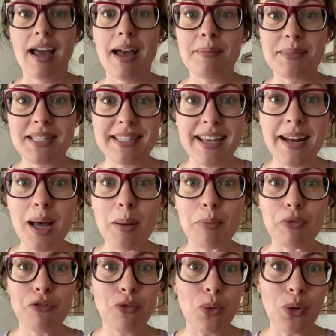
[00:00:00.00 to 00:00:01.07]
I'm set
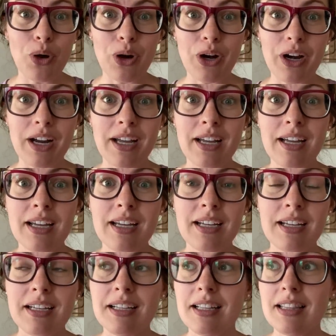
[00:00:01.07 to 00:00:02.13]
up for
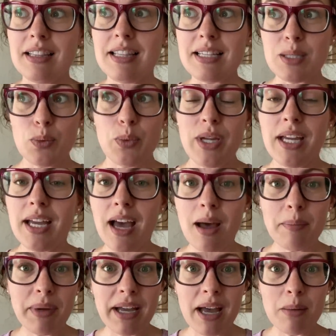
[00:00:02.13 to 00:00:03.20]
this week
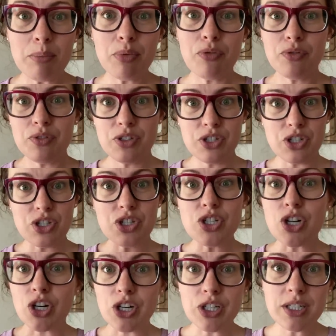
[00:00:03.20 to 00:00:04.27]
coming up to
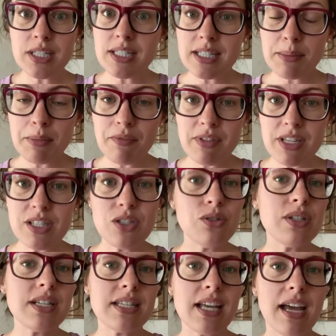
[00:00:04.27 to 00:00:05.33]
start some of these
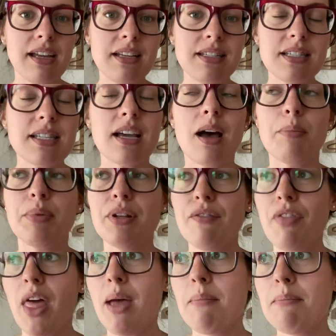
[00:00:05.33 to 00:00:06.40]
new designs, a couple
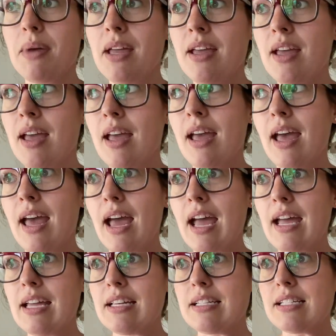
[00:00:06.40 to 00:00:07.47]
of them,
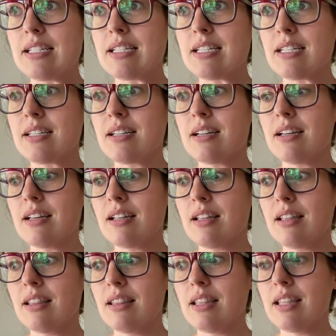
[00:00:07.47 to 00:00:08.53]
and
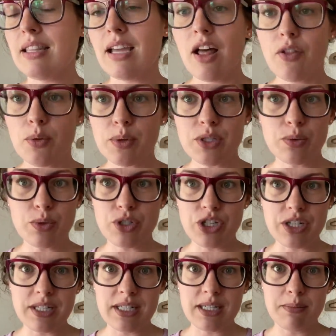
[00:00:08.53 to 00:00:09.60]
then the other ones will
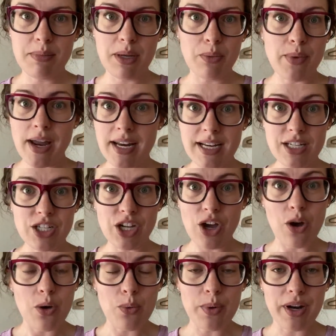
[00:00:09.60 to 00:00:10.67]
just be ready to
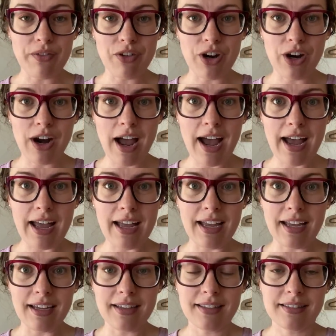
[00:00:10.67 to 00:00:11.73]
go whenever
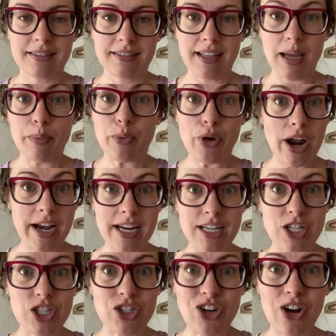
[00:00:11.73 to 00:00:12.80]
I am ready
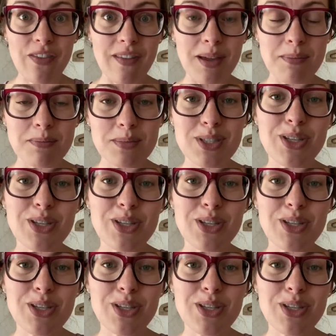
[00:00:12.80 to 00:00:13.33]
to start them.